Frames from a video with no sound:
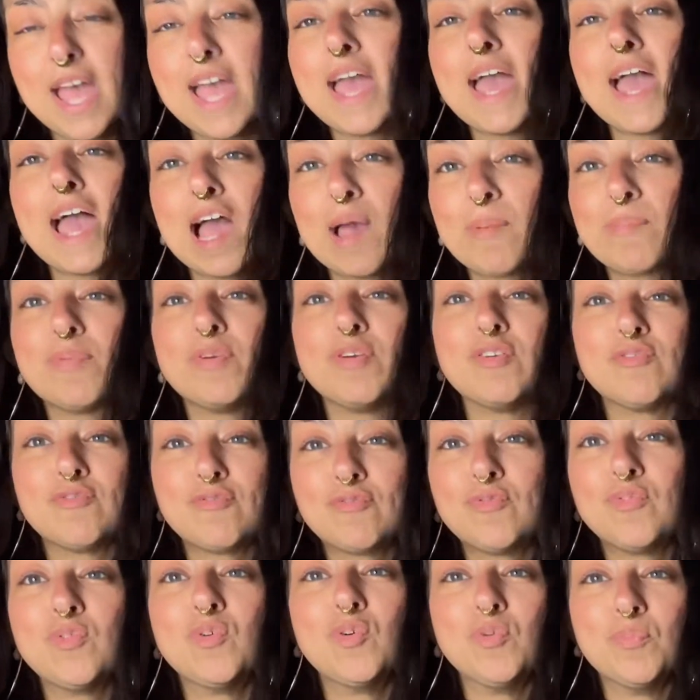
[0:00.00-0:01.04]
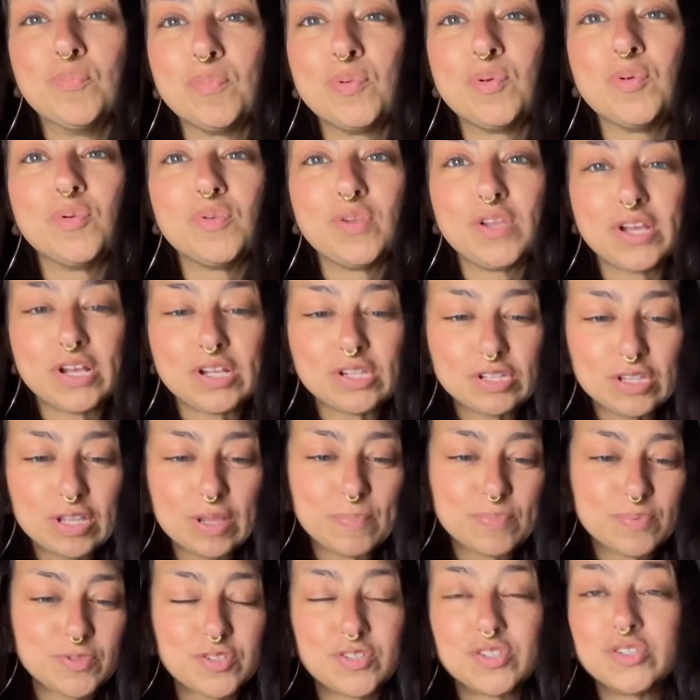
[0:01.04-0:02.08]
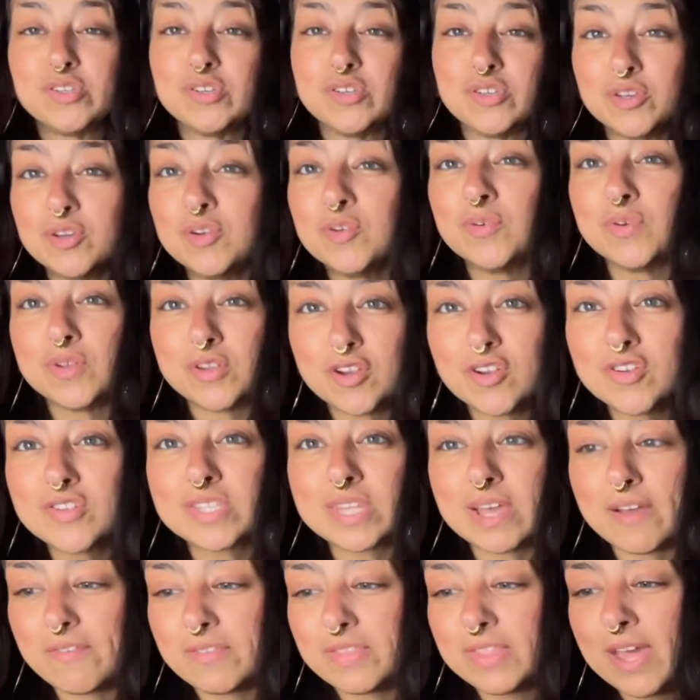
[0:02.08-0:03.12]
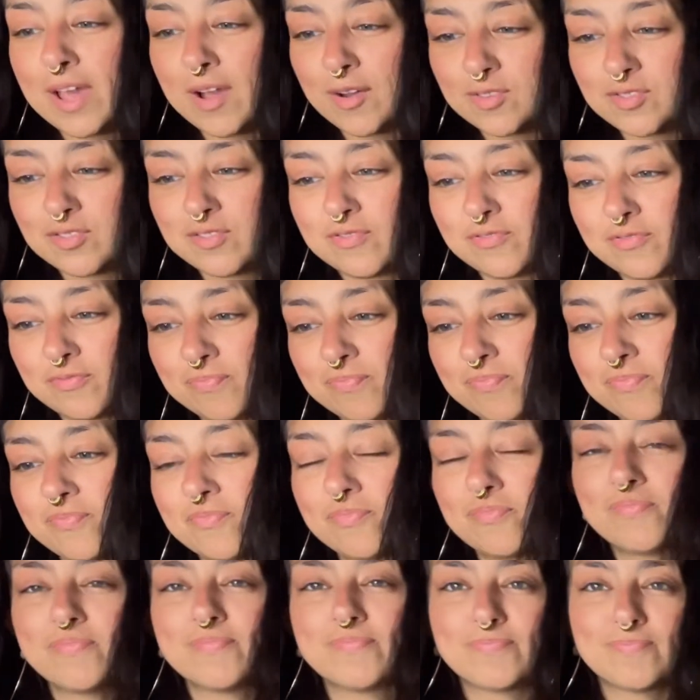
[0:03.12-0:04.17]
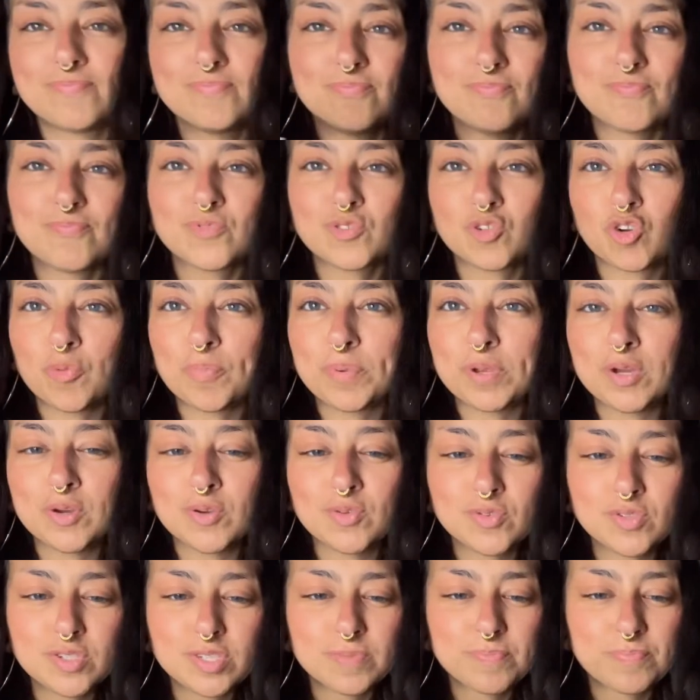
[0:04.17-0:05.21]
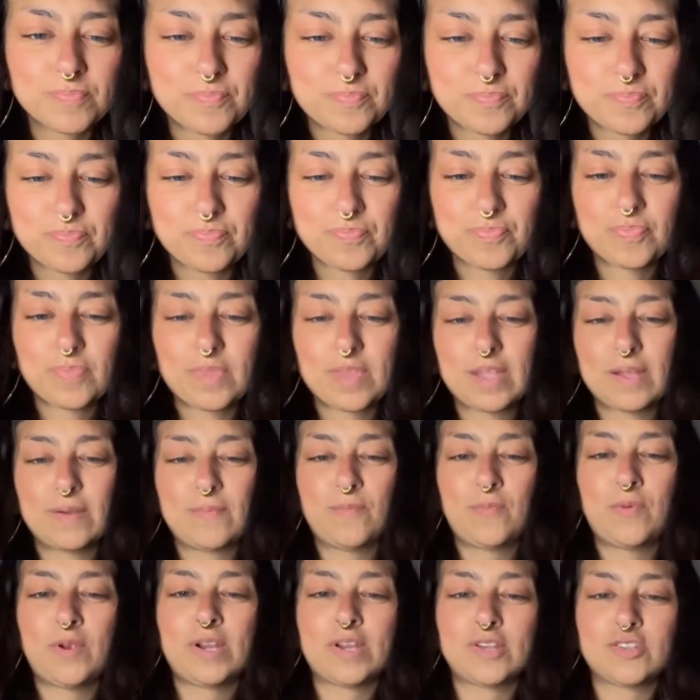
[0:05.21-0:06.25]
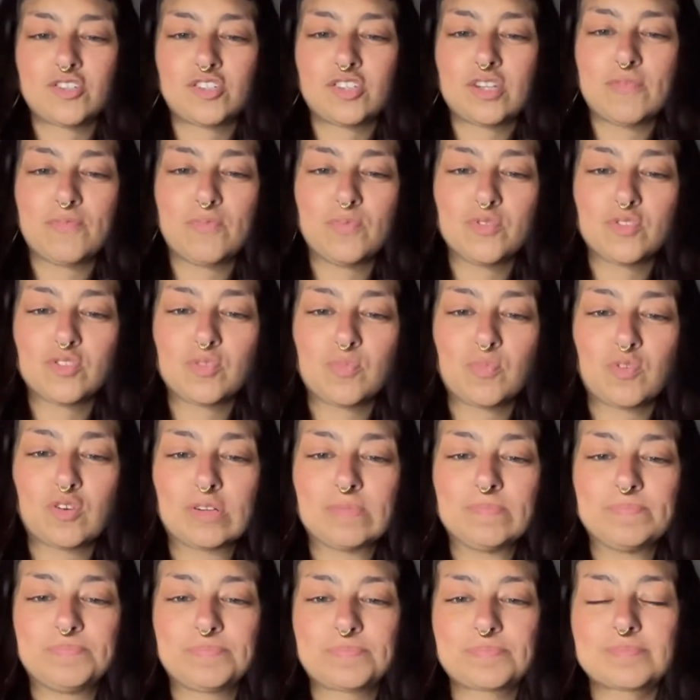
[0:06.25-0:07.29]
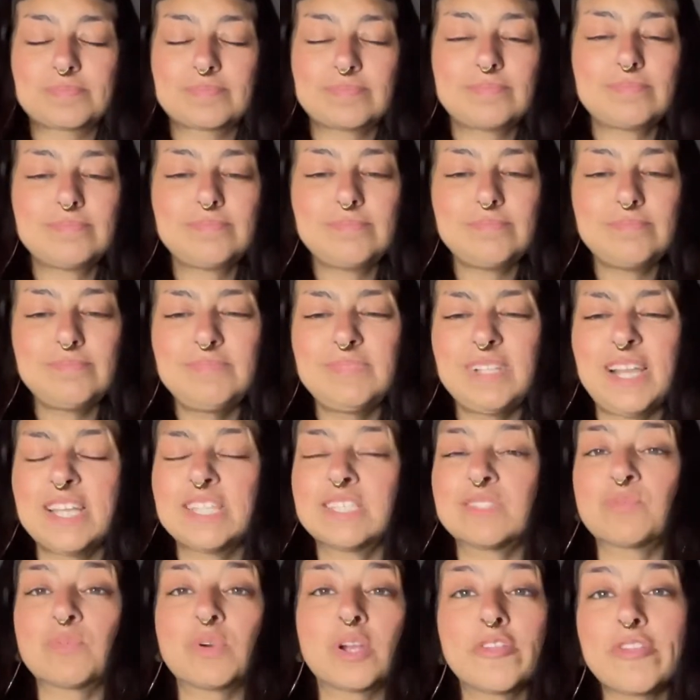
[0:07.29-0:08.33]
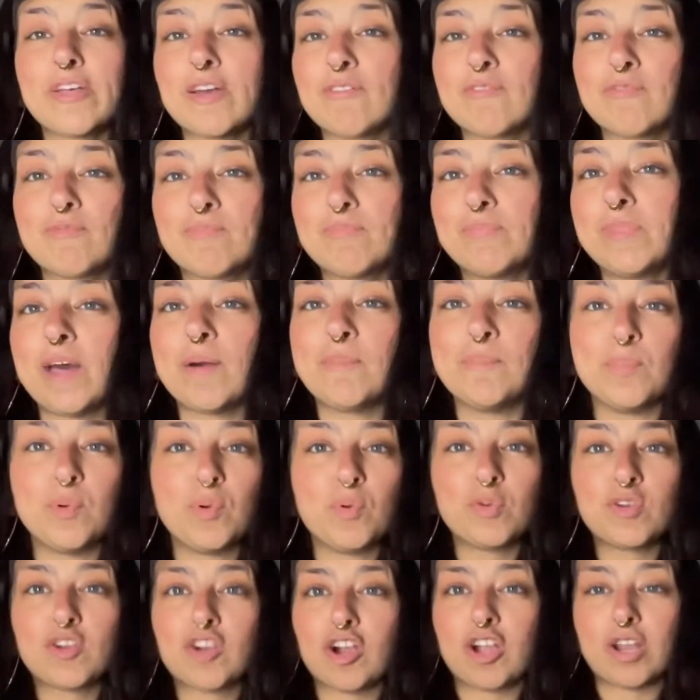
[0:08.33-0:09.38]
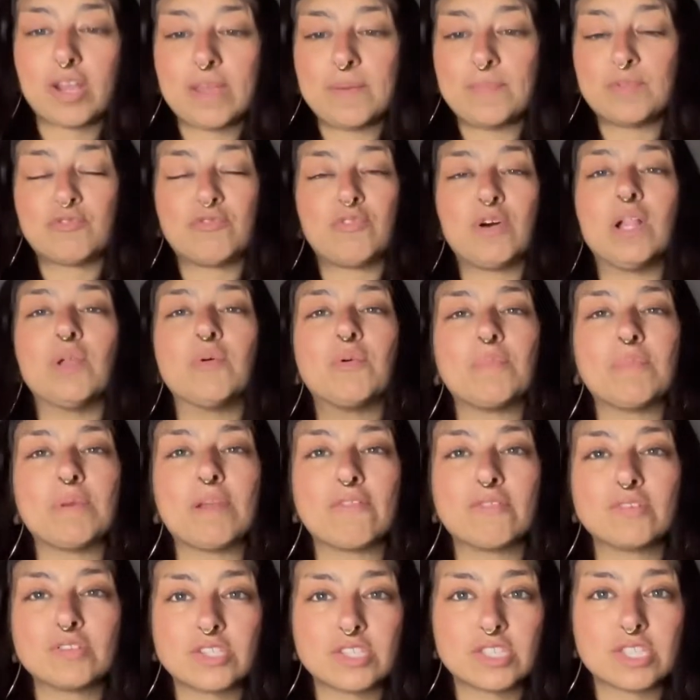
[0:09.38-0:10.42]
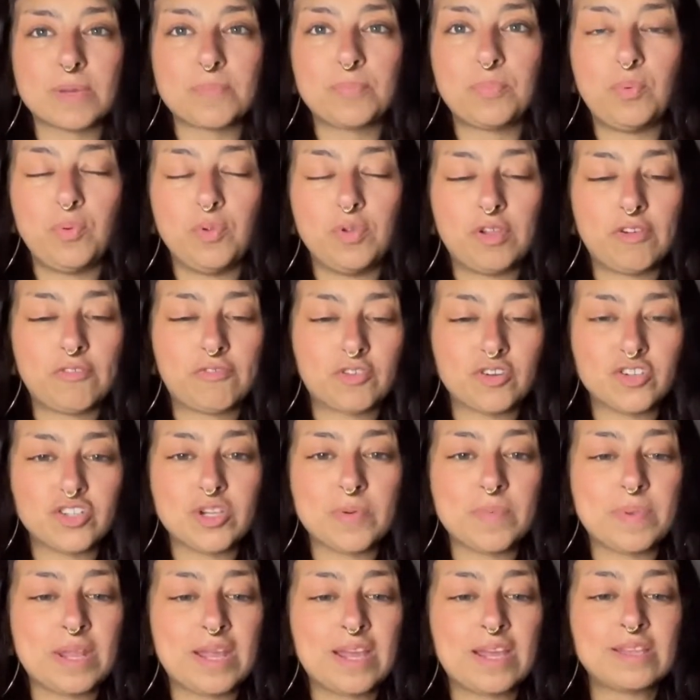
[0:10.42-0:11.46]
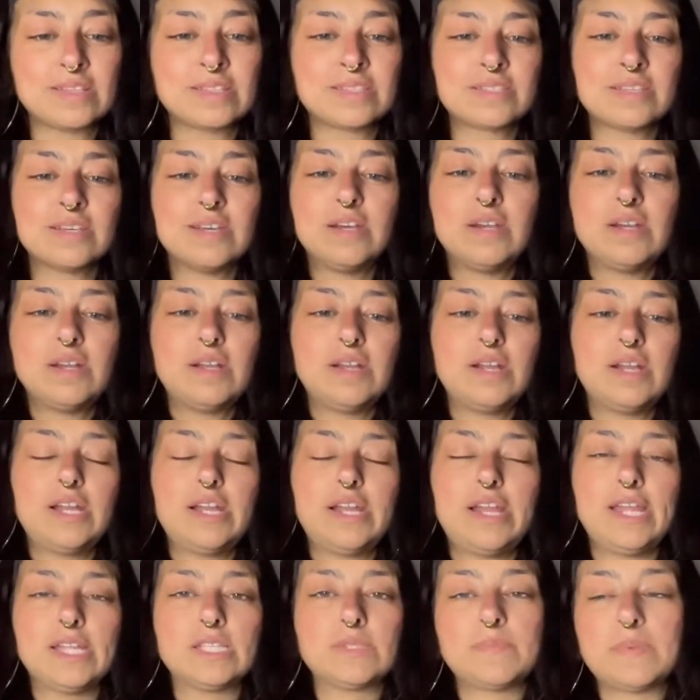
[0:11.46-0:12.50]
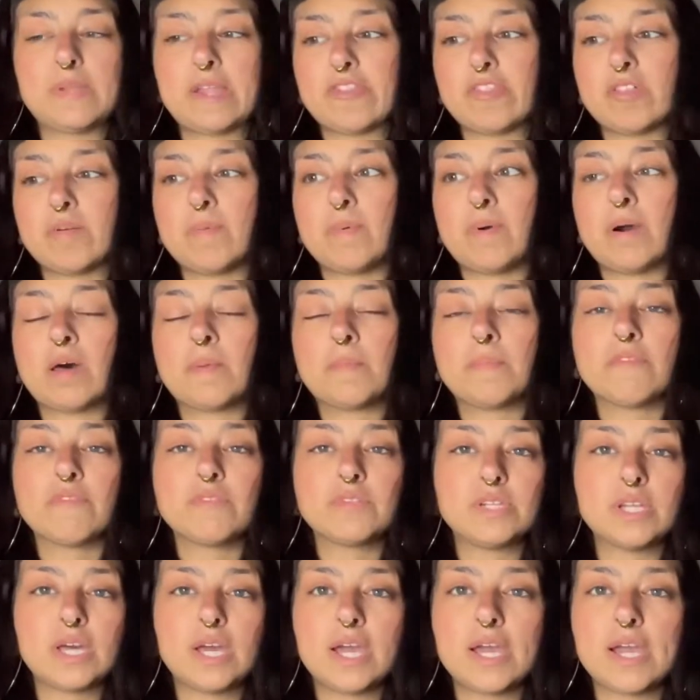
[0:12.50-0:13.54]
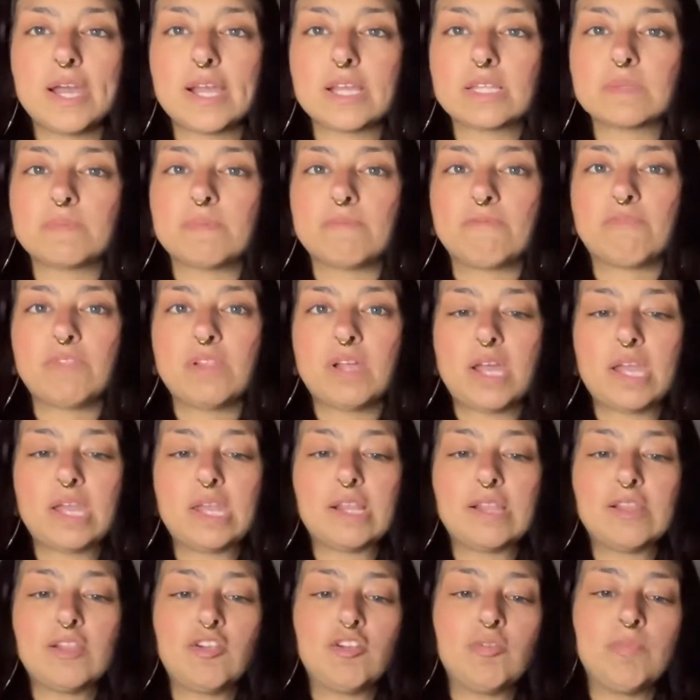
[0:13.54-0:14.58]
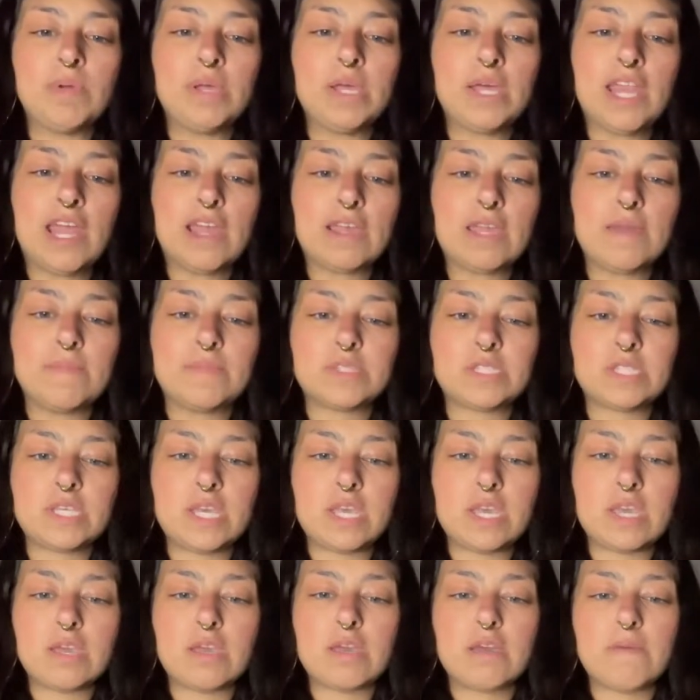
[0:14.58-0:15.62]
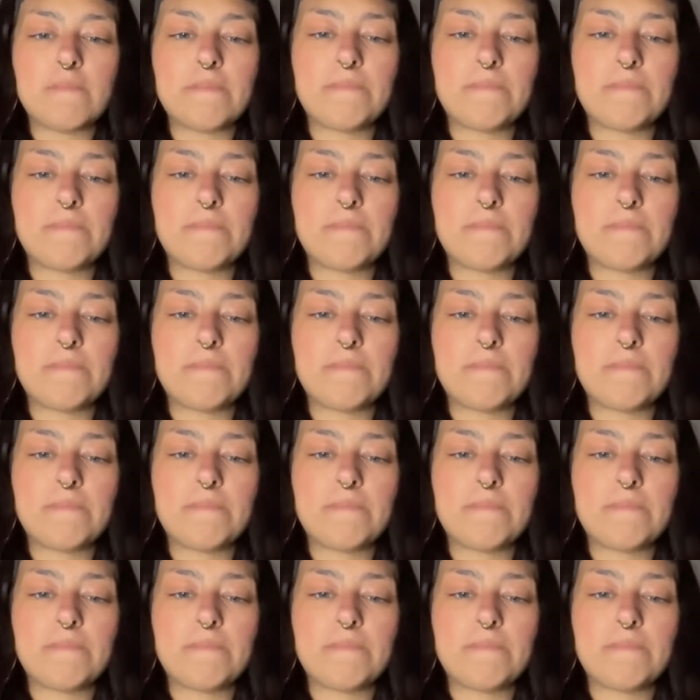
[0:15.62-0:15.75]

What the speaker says: happy full moon eclipse to you in your 7th house, Scorpios. We're going to shuffle some more. I swear that moon card keeps following me ever since I pulled it for Geminis. It's been at the bottom of the deck. It's been flying a little bit. I keep seeing it.